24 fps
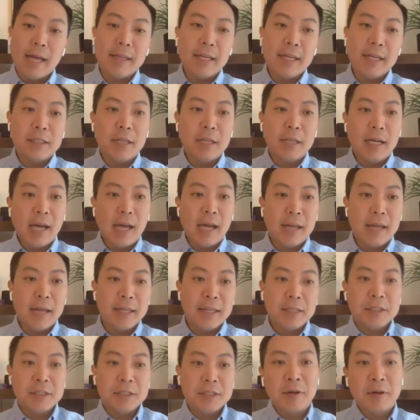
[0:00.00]
I think
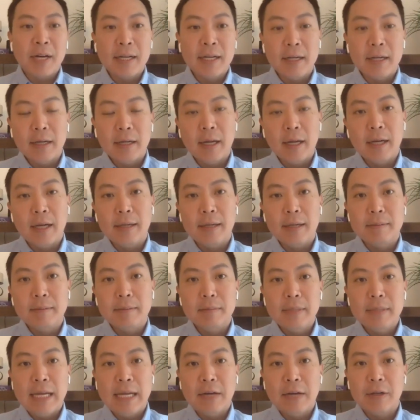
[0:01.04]
Cheryl kind of
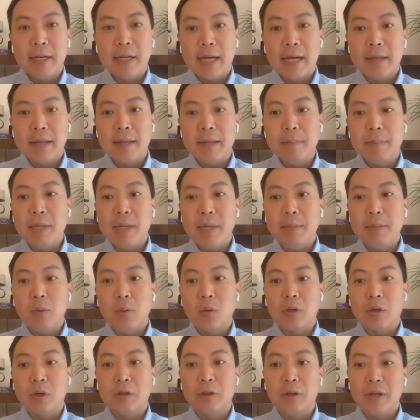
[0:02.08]
nailed it. I think
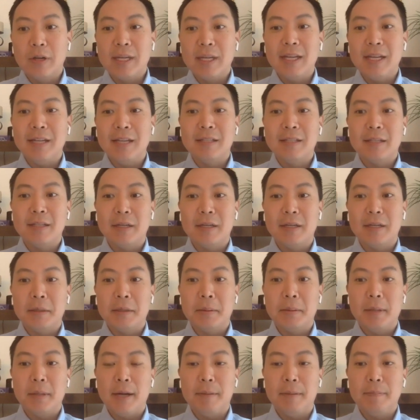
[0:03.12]
people were looking to,